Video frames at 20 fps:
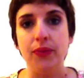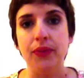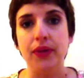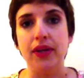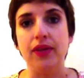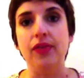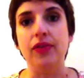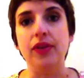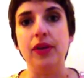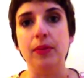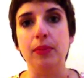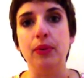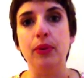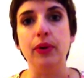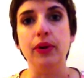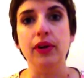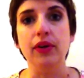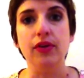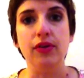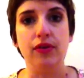is the
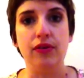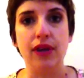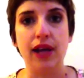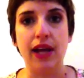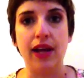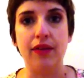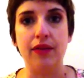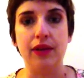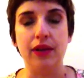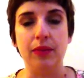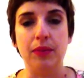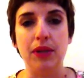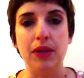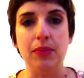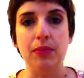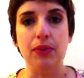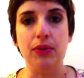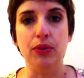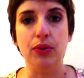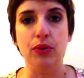importance of having
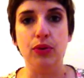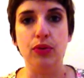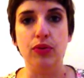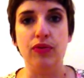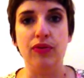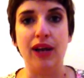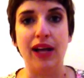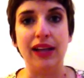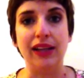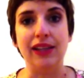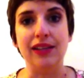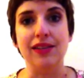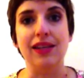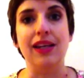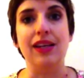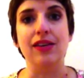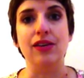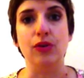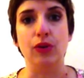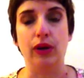people who
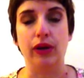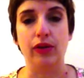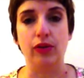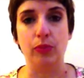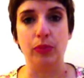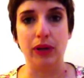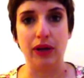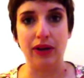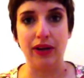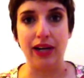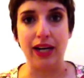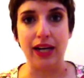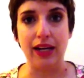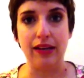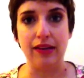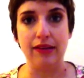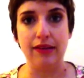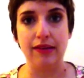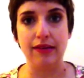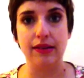validate your
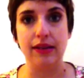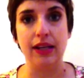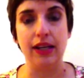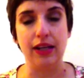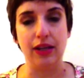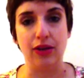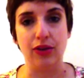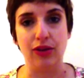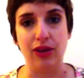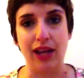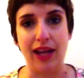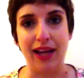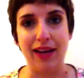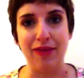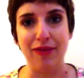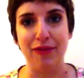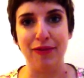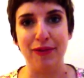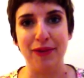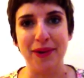experience in your
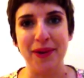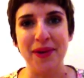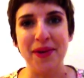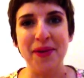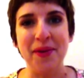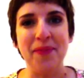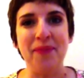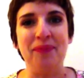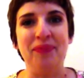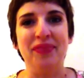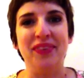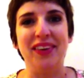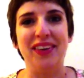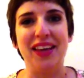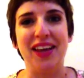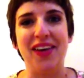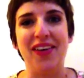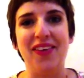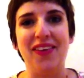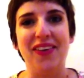life.
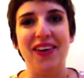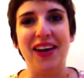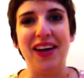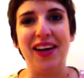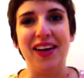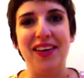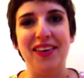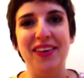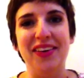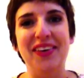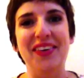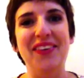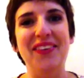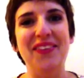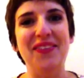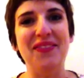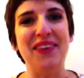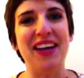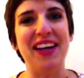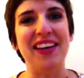Now,
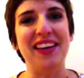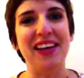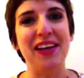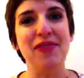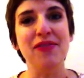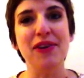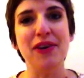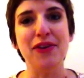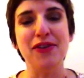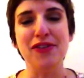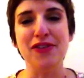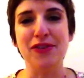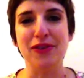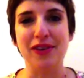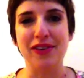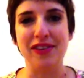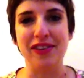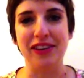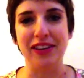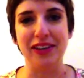when my life coach
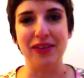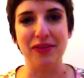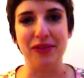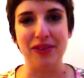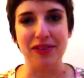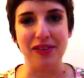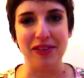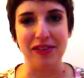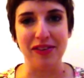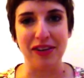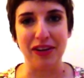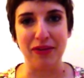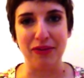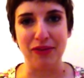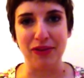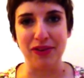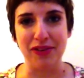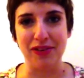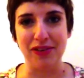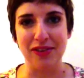Teresa Lynne was in San
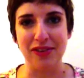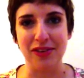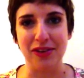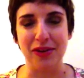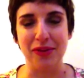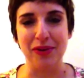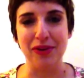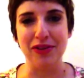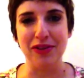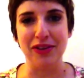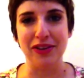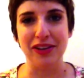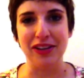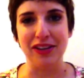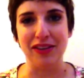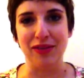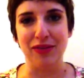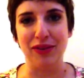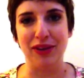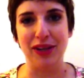Francisco, we took
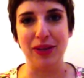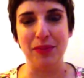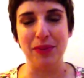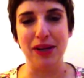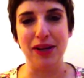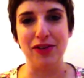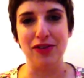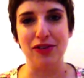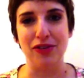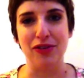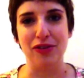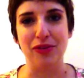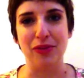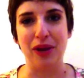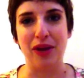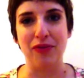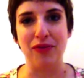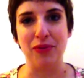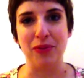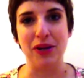these funny pictures
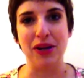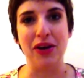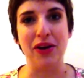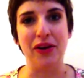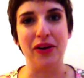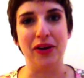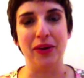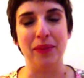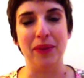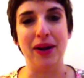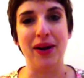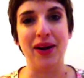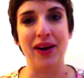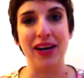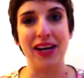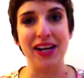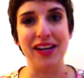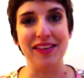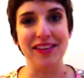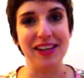after we got our
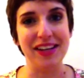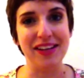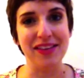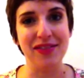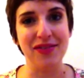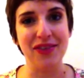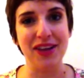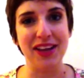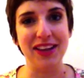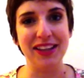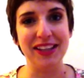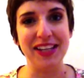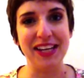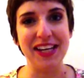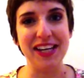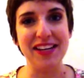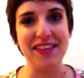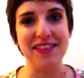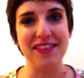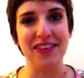parking tickets
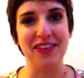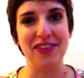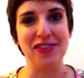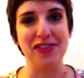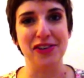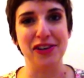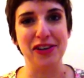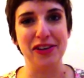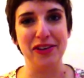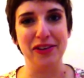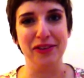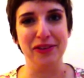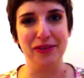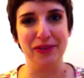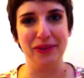validated, so I'll show you those